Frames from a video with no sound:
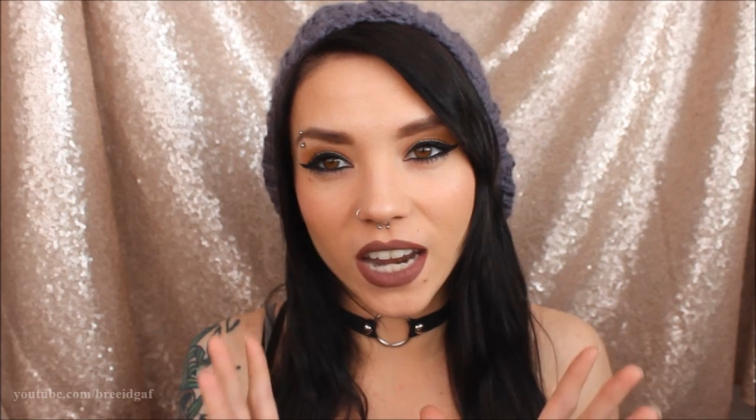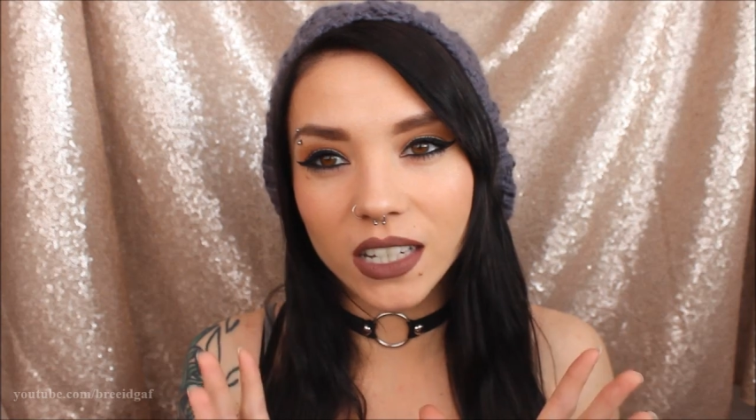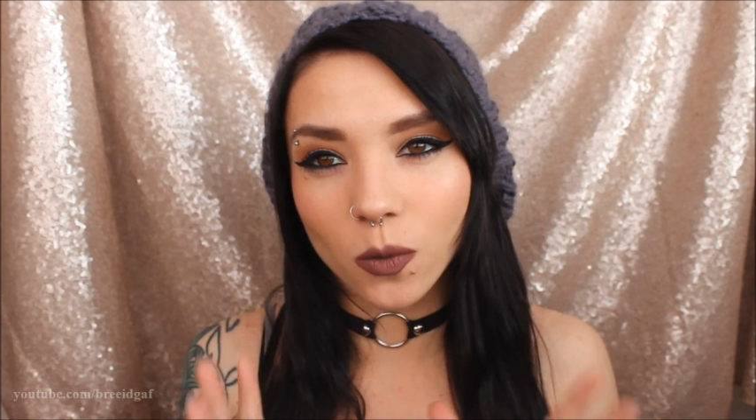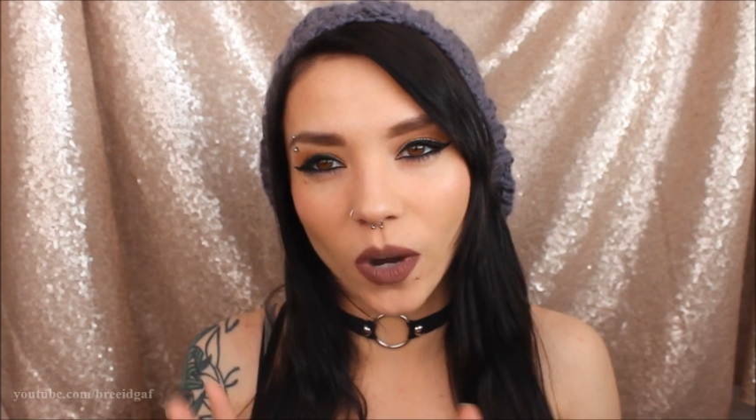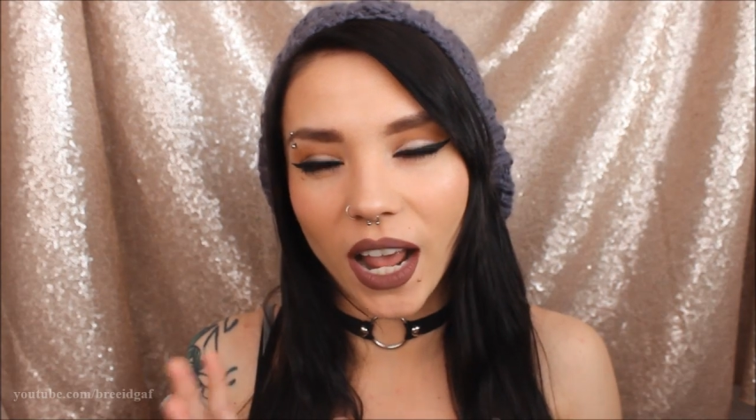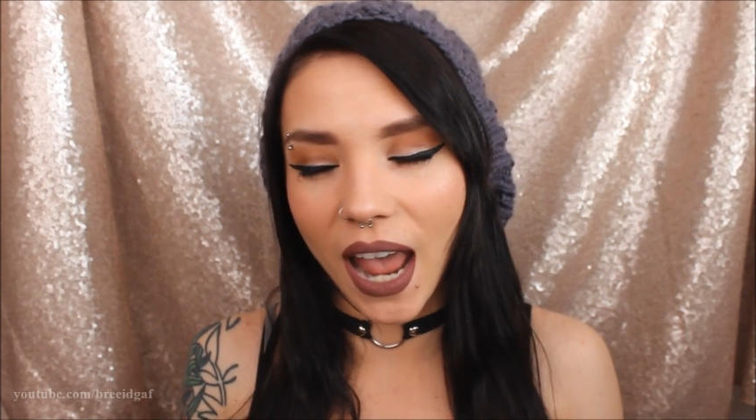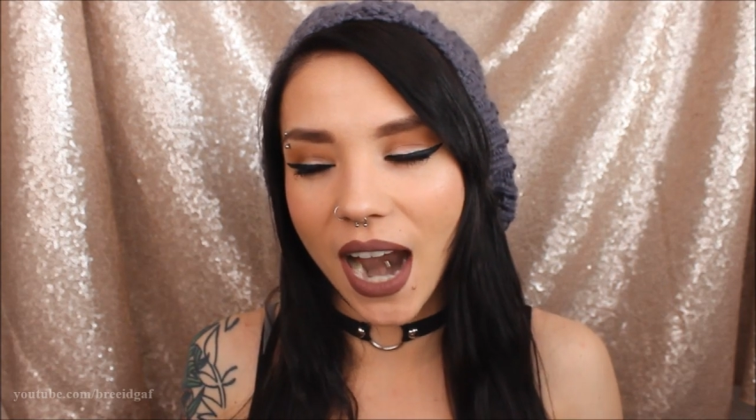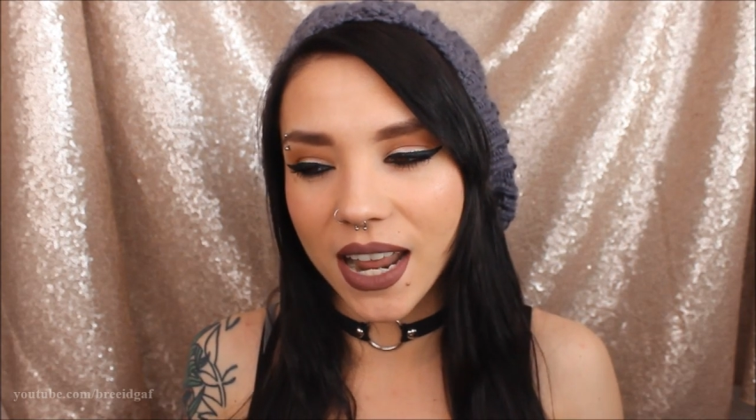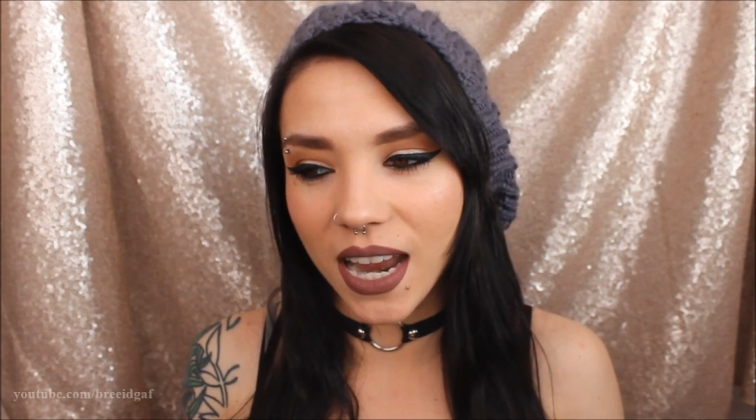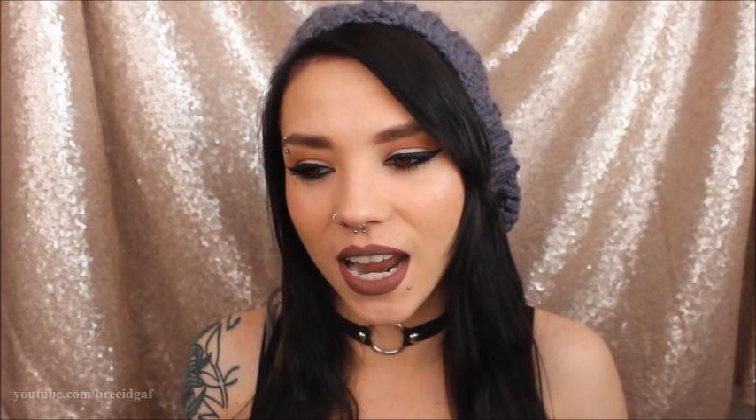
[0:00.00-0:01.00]
face when I
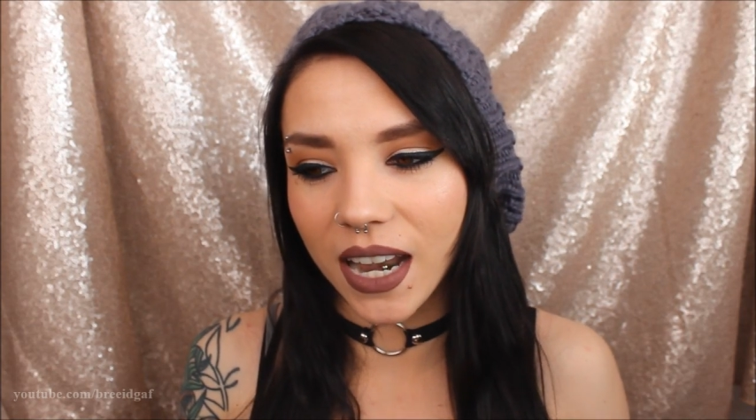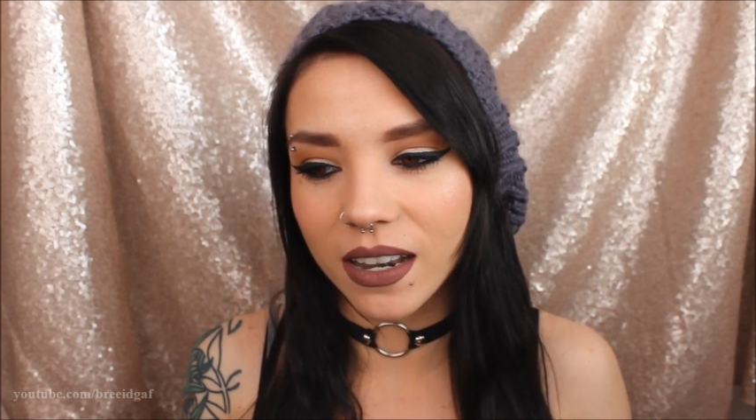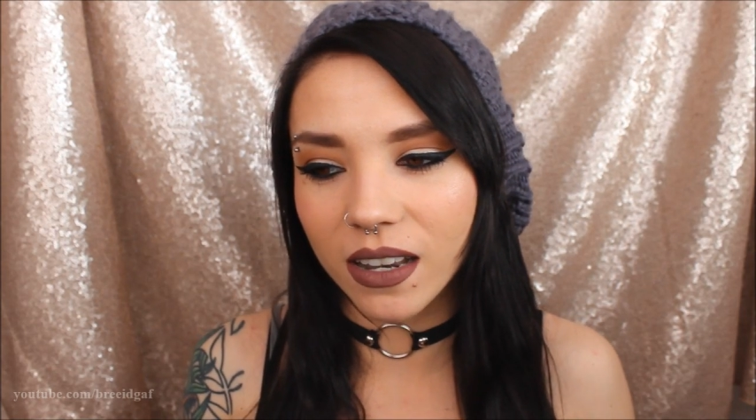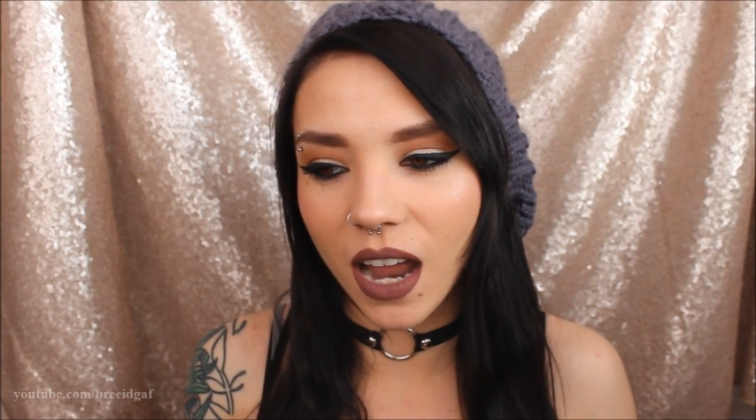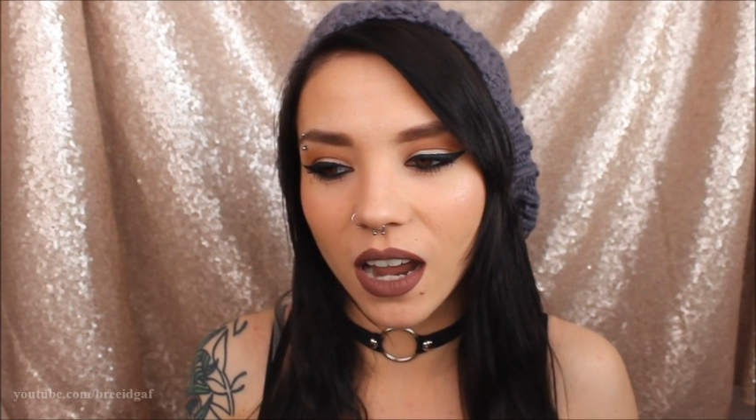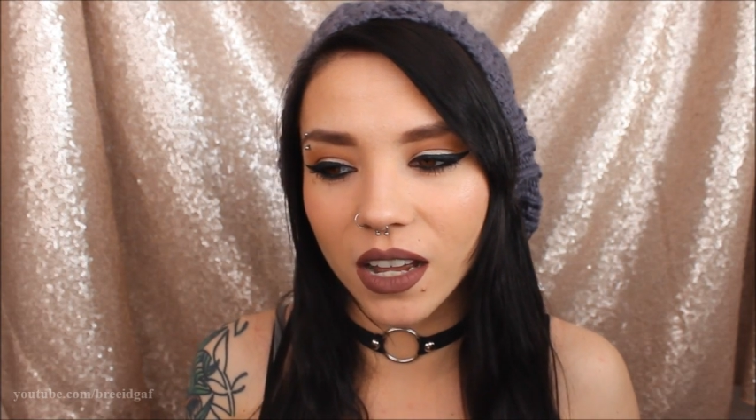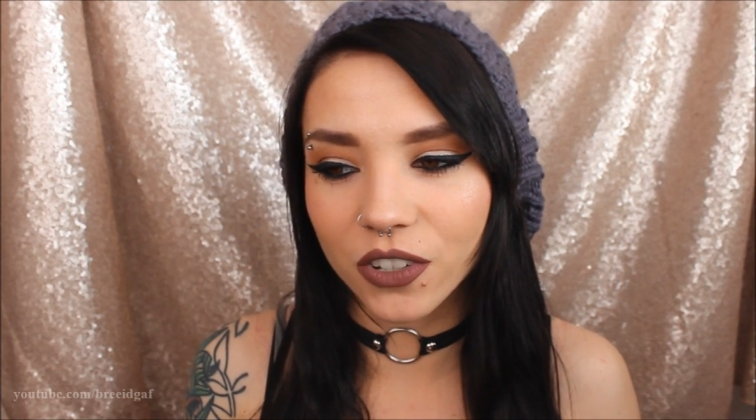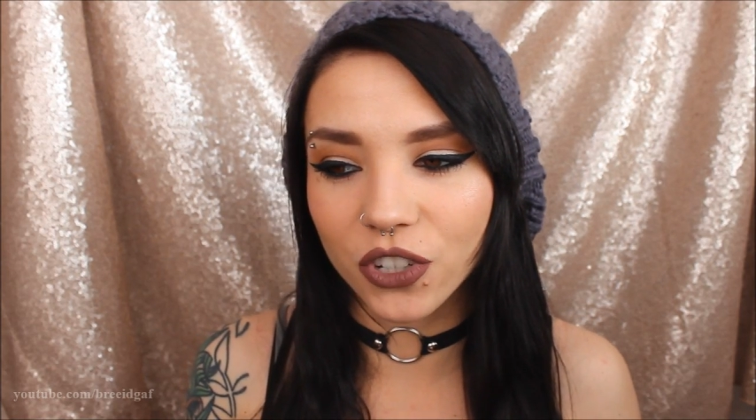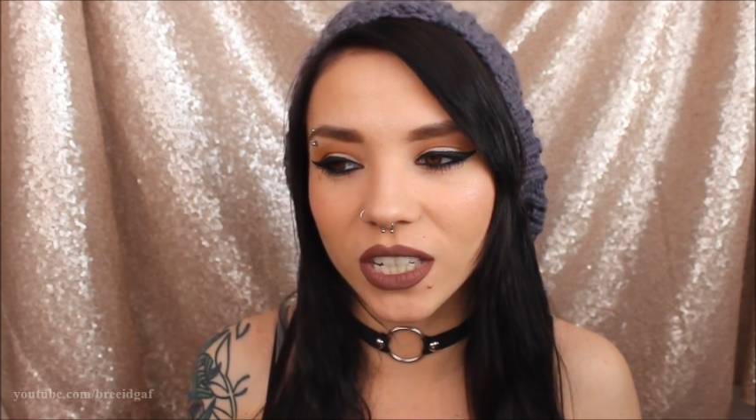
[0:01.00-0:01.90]
had it in. Uh,